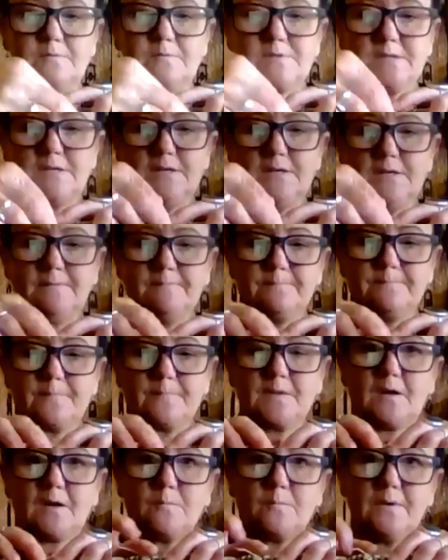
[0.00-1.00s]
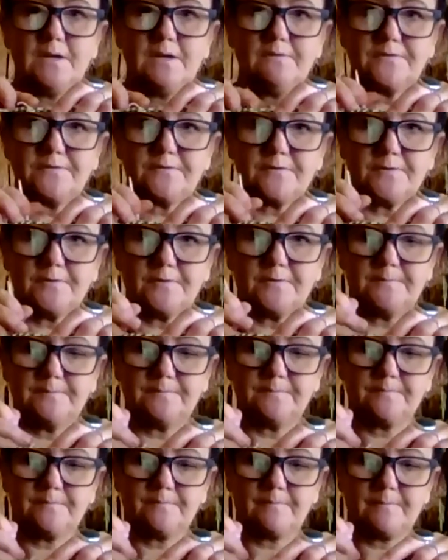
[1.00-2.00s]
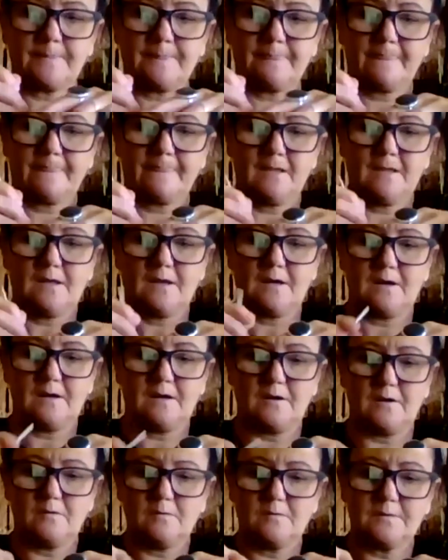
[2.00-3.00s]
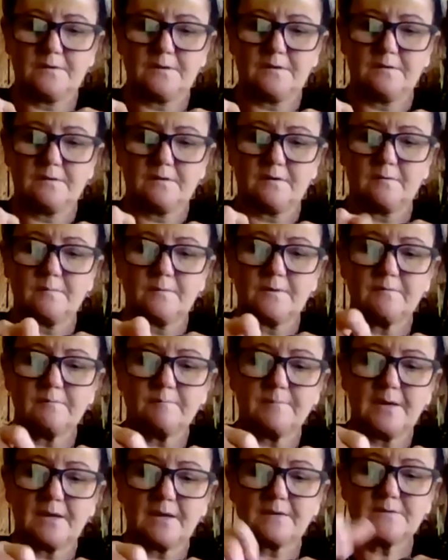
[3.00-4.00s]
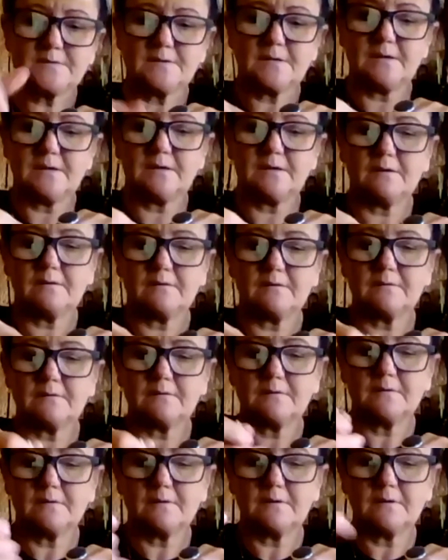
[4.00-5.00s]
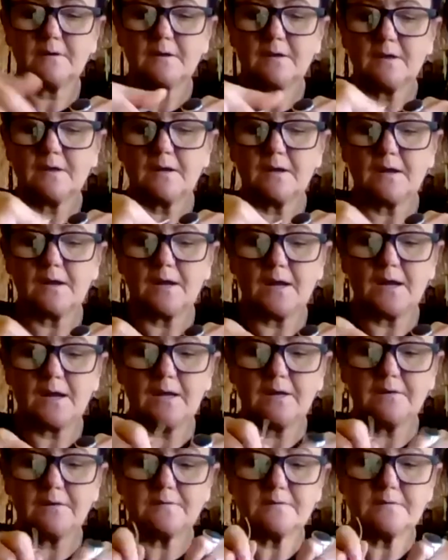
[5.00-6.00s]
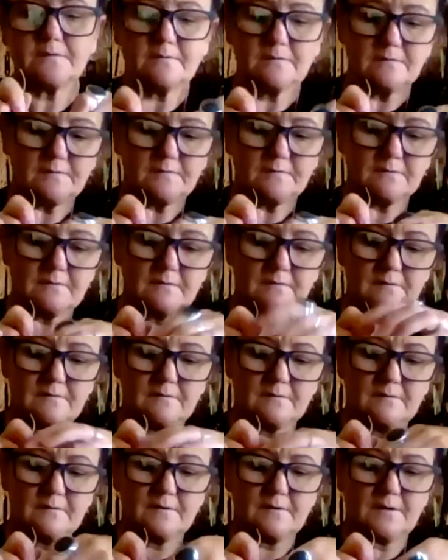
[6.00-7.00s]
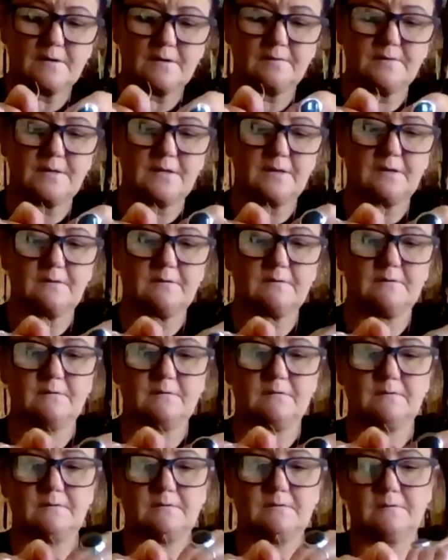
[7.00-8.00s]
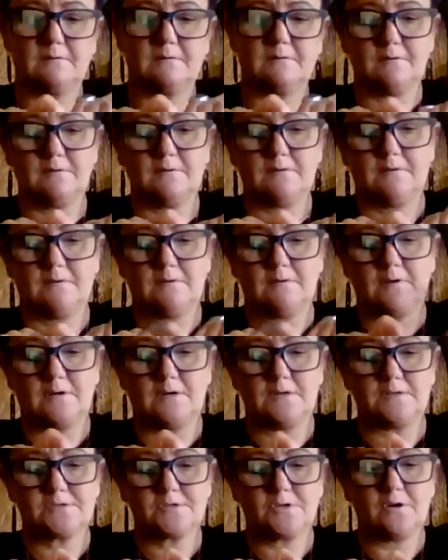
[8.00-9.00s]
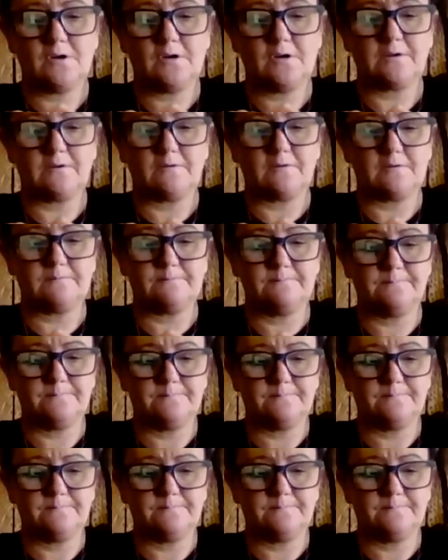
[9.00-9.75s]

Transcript: here. I weave through, I hold it, I weave back down, and, and then I tie on,